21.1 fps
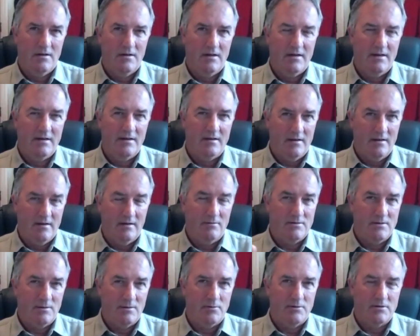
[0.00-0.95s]
and I
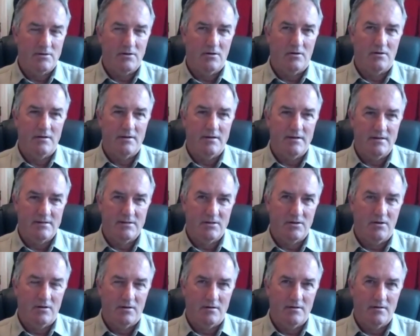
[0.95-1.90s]
was up in
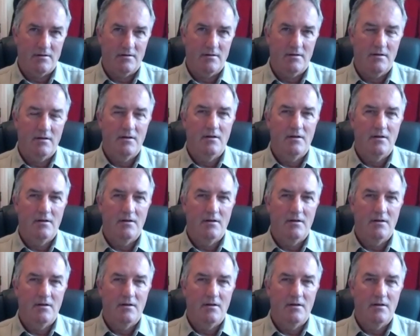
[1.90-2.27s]
Scotland,